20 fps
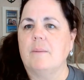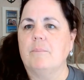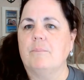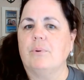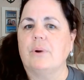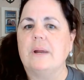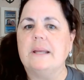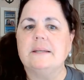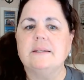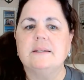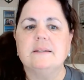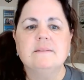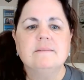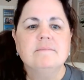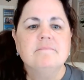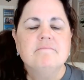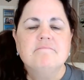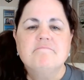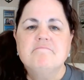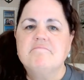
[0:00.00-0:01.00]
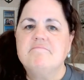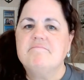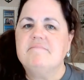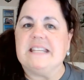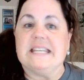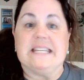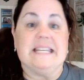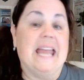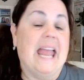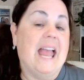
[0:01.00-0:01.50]
Britain
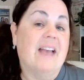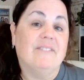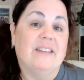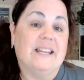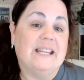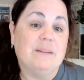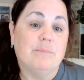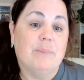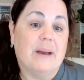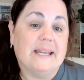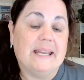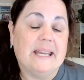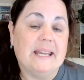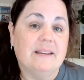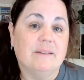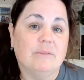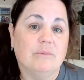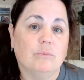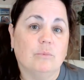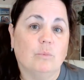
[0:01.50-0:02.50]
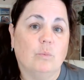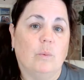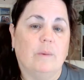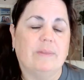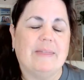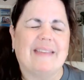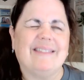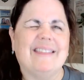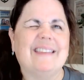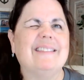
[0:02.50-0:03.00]
didn't have anybody.
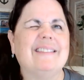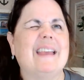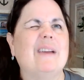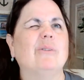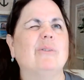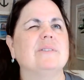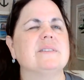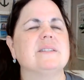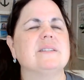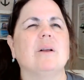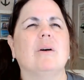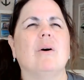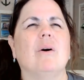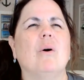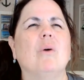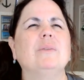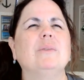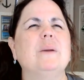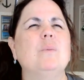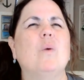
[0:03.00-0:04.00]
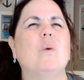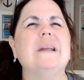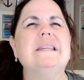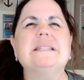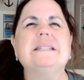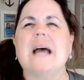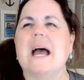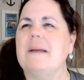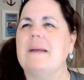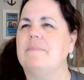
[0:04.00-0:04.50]
They think they only one
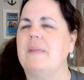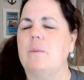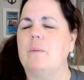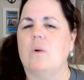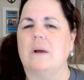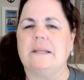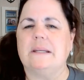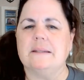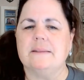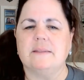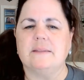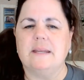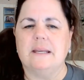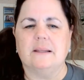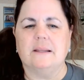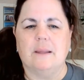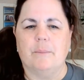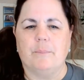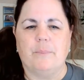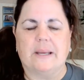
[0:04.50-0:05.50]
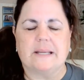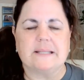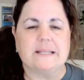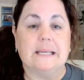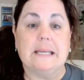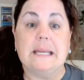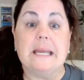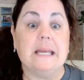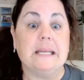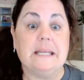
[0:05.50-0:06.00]
time they won the Olympics
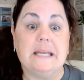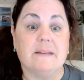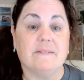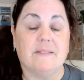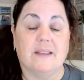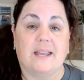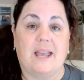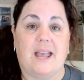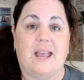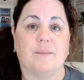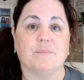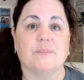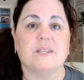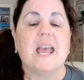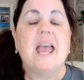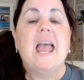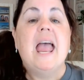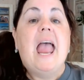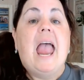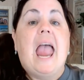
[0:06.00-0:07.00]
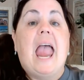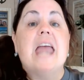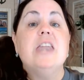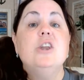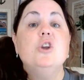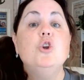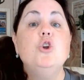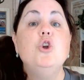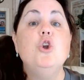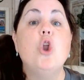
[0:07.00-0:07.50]
in any of the games,
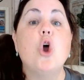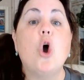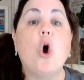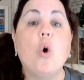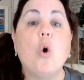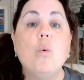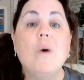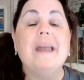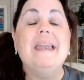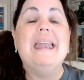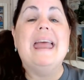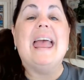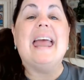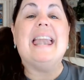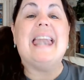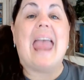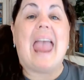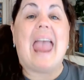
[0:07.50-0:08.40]
and no one had